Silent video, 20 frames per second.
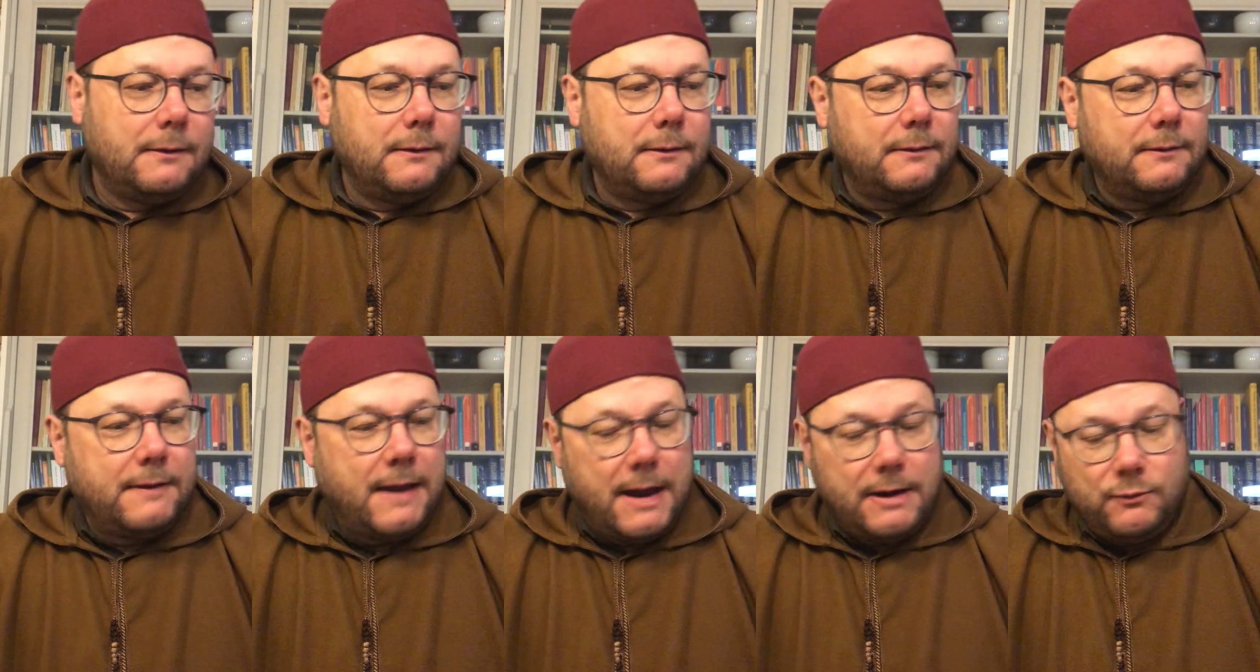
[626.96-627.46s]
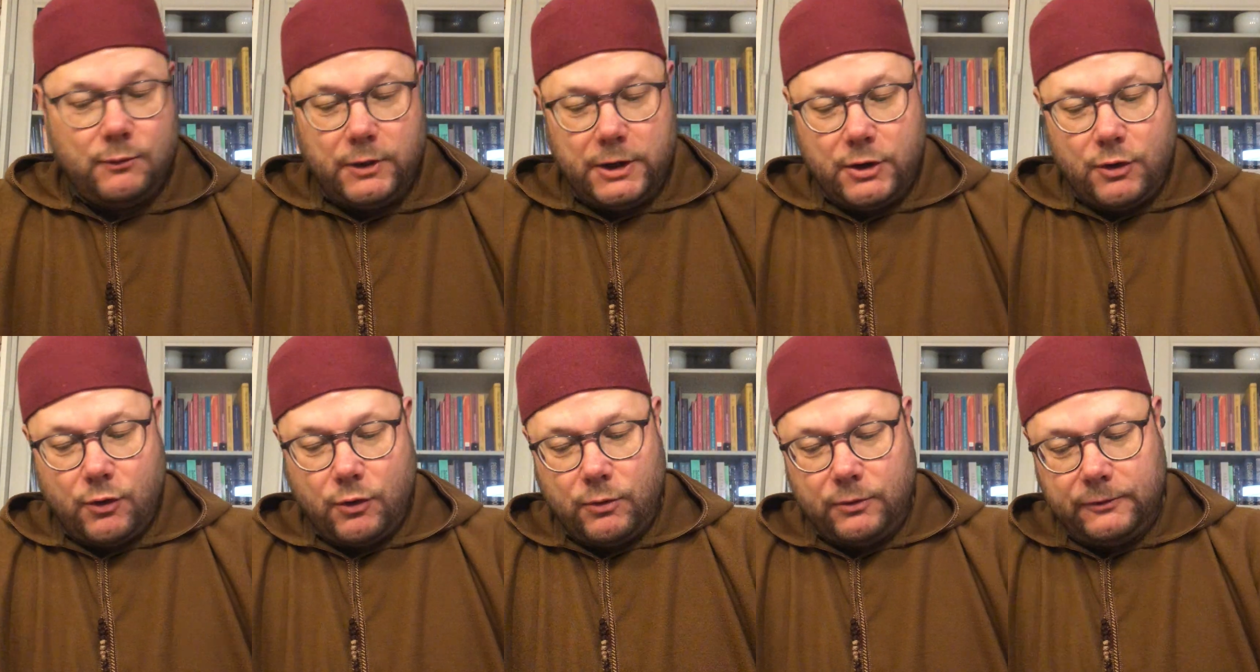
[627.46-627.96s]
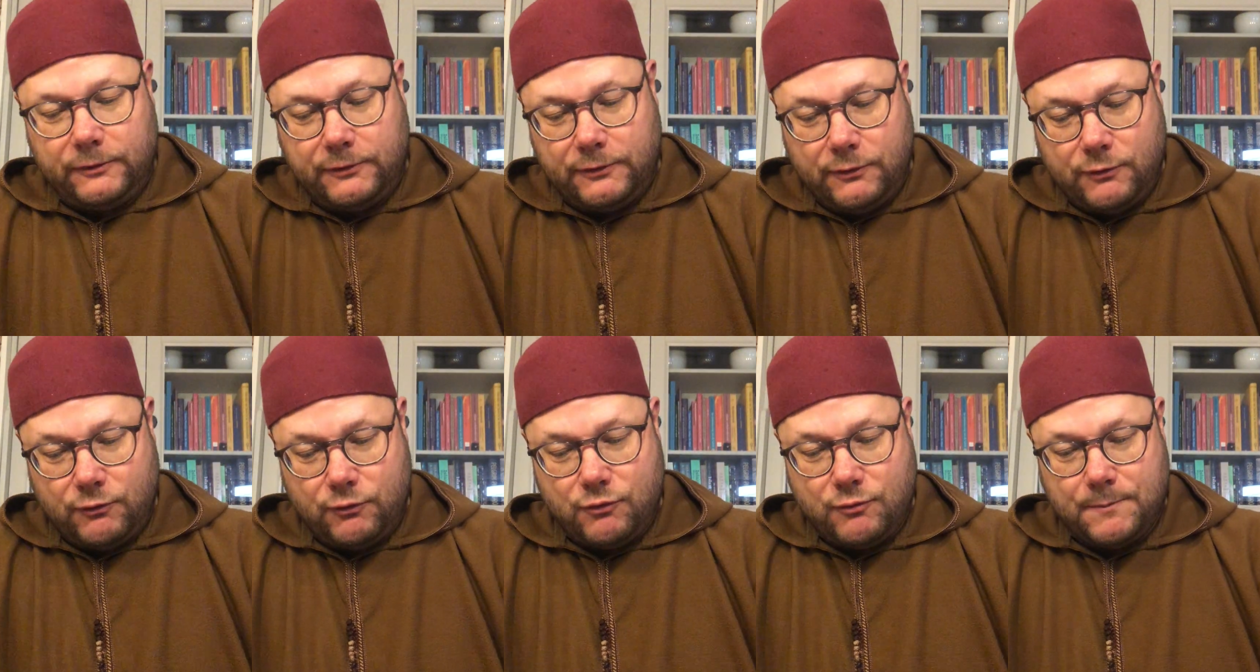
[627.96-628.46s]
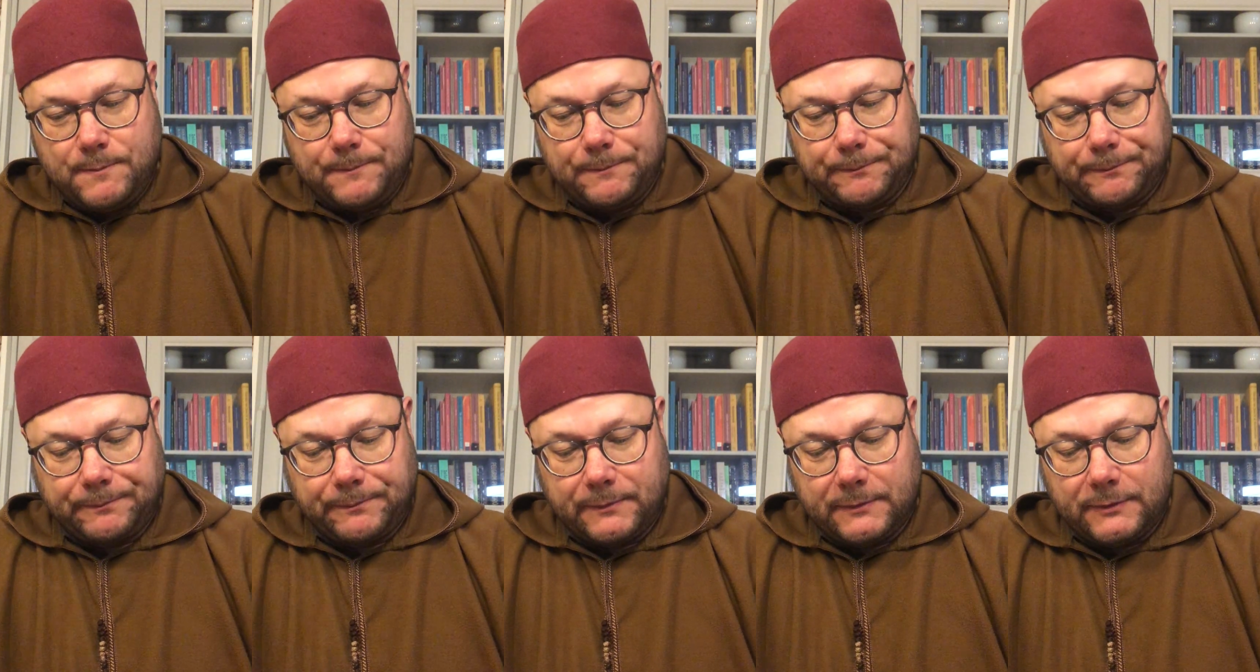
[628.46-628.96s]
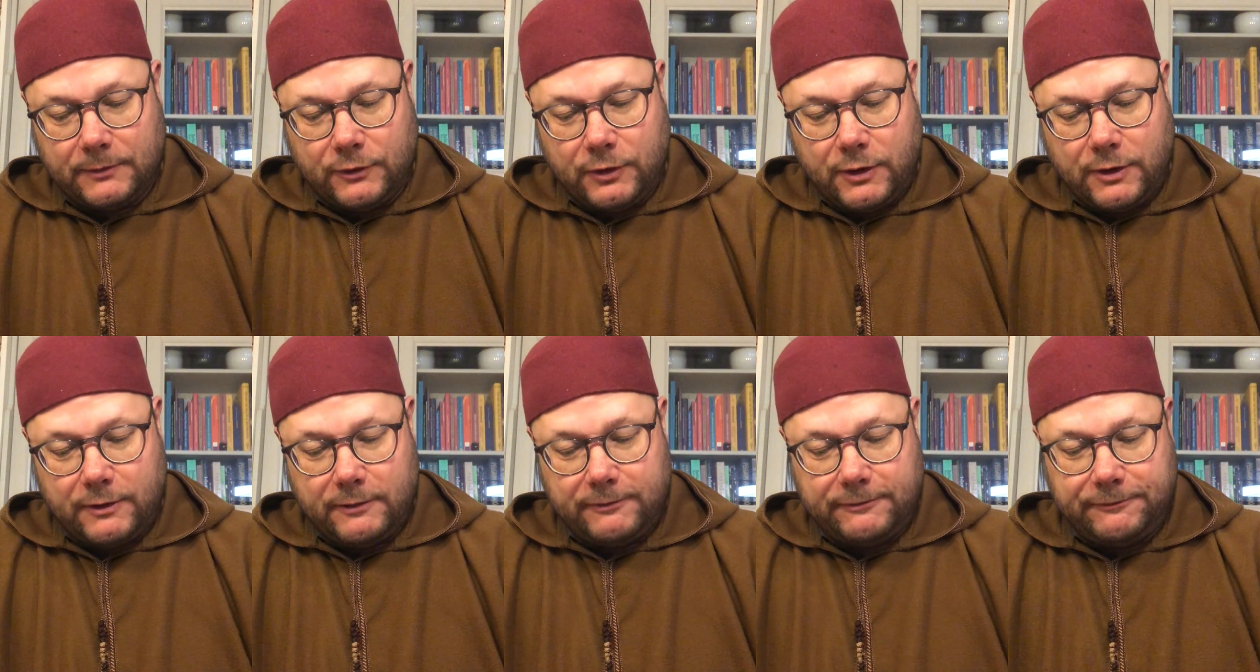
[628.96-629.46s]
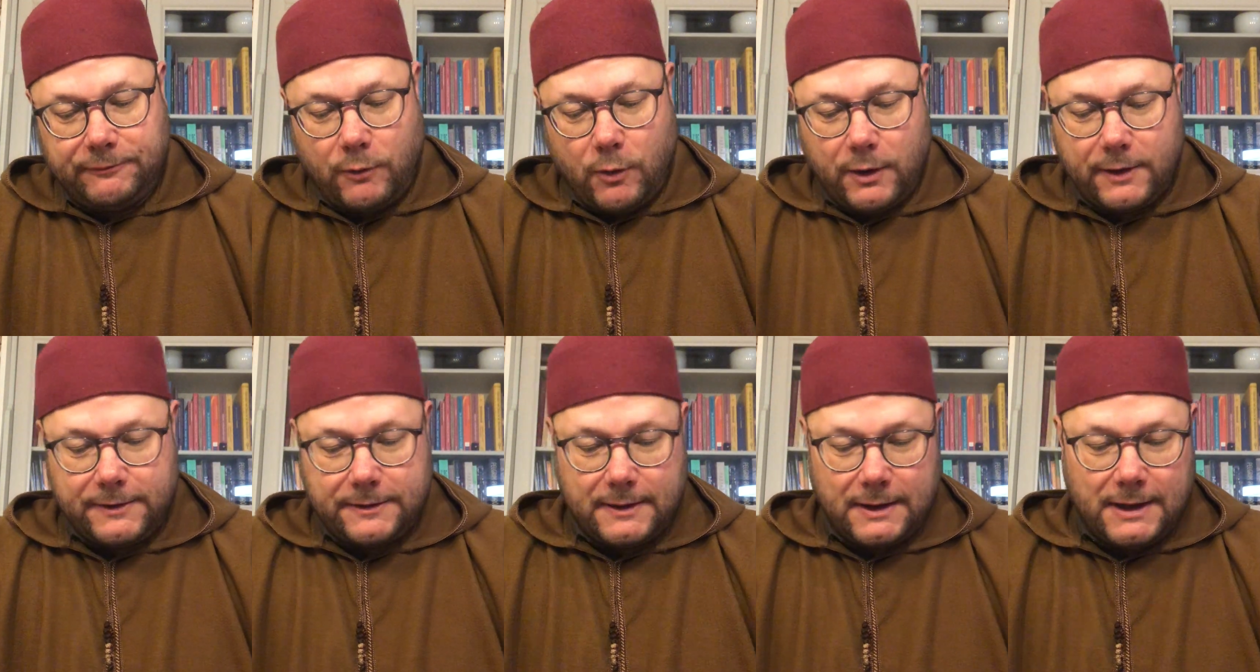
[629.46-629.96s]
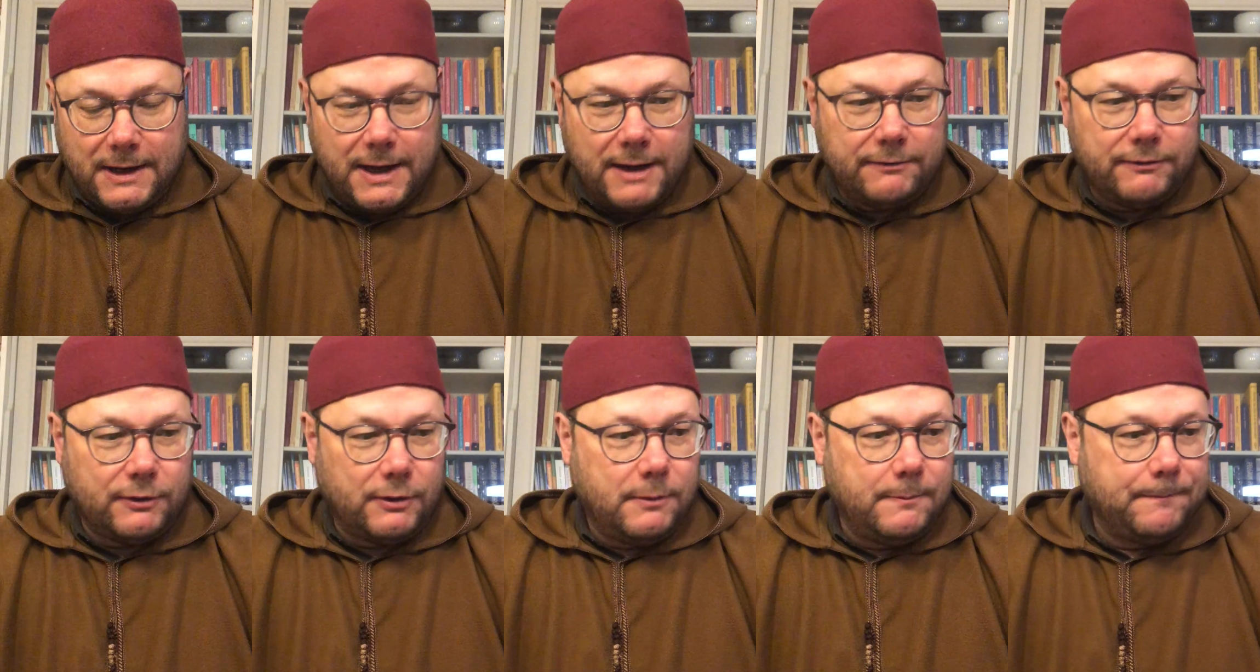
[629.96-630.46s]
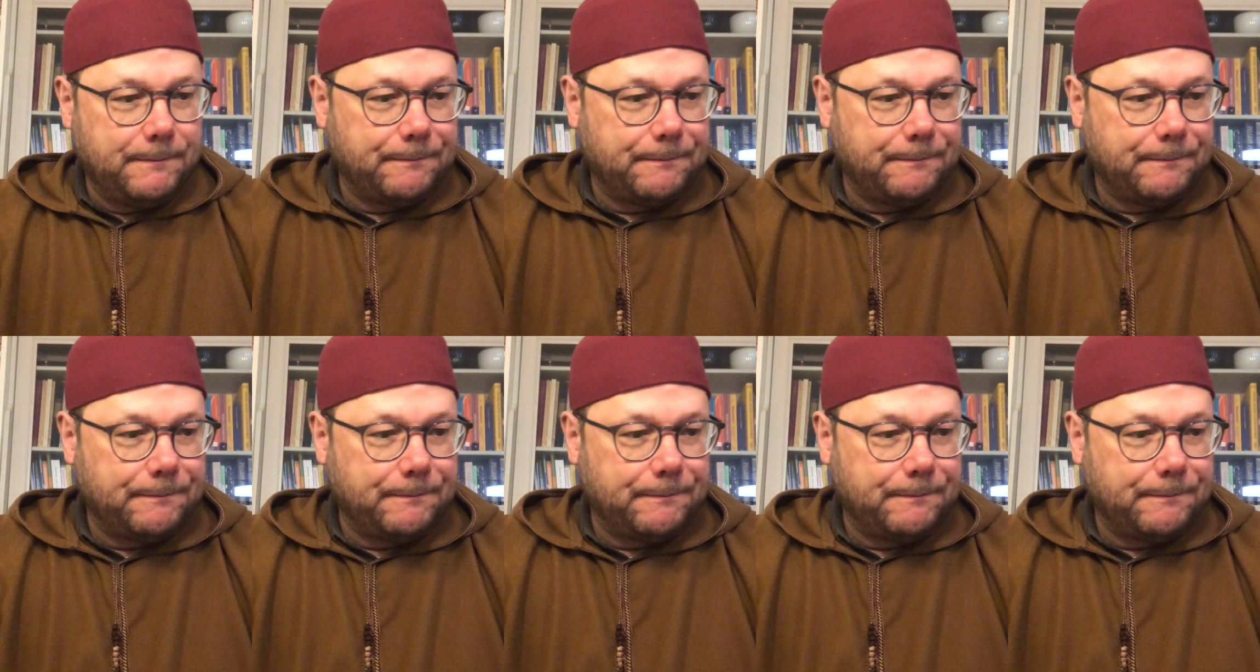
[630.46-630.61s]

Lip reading: Then we go to the fourth level.